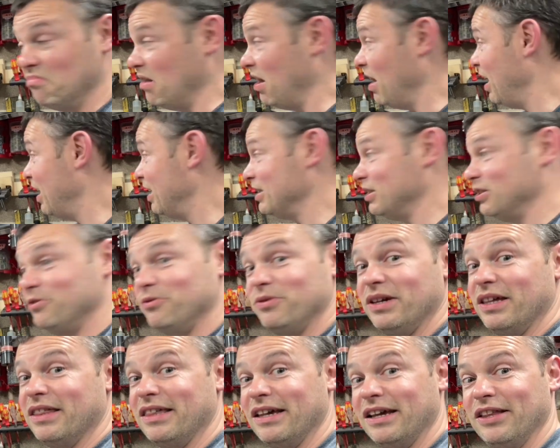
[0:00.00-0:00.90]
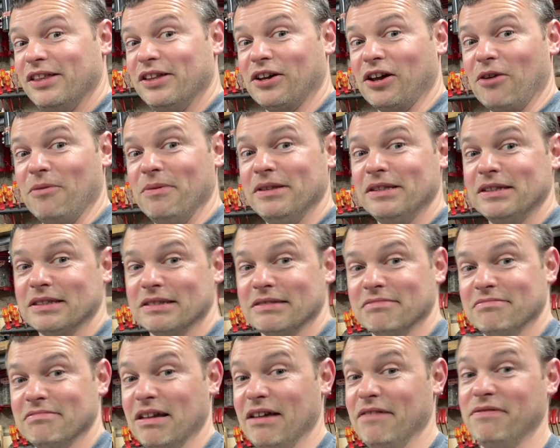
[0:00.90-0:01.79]
Let us know what you think in the comments,
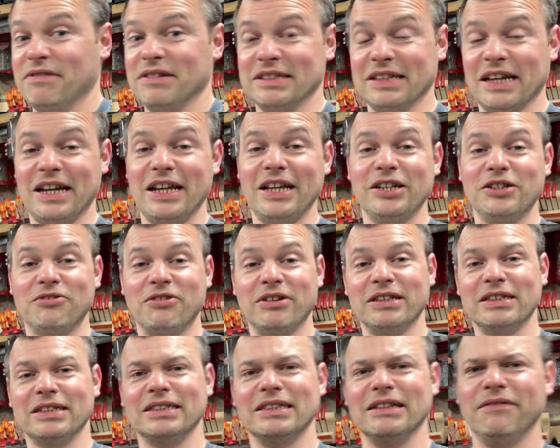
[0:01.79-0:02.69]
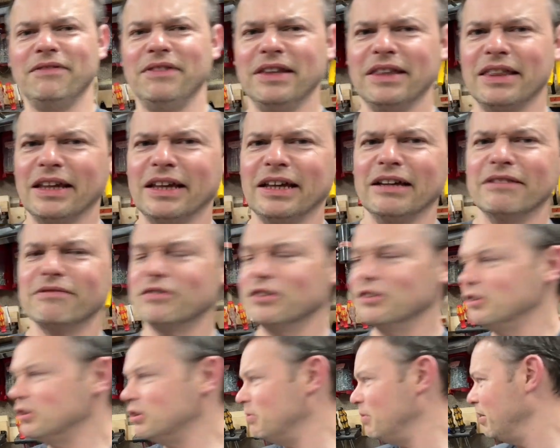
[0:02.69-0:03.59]
if there's any interest, if you think I've
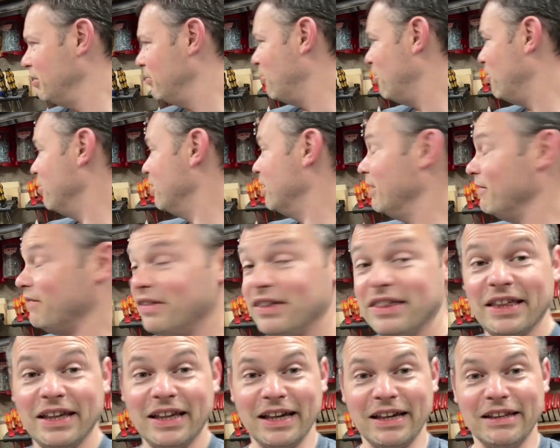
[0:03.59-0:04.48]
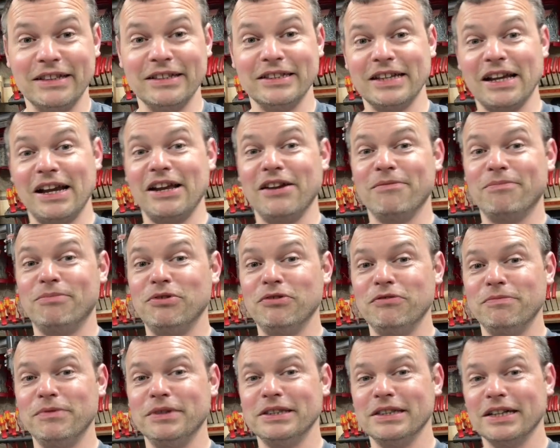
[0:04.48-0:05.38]
done something wrong, if you think there's any
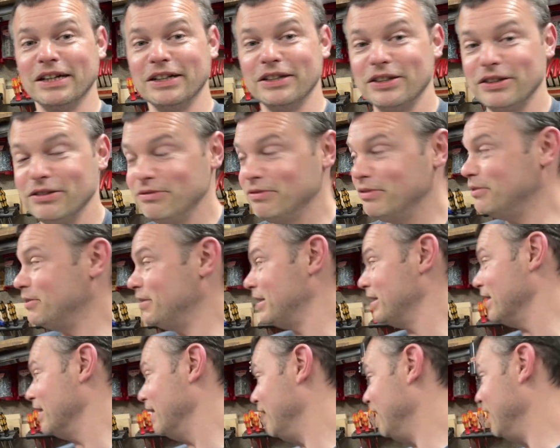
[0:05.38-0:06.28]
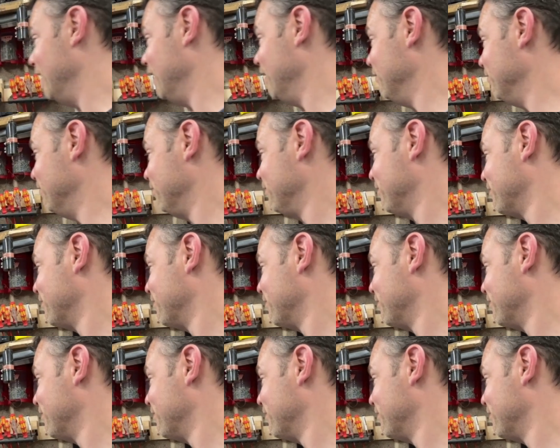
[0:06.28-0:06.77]
improvements I could do with it.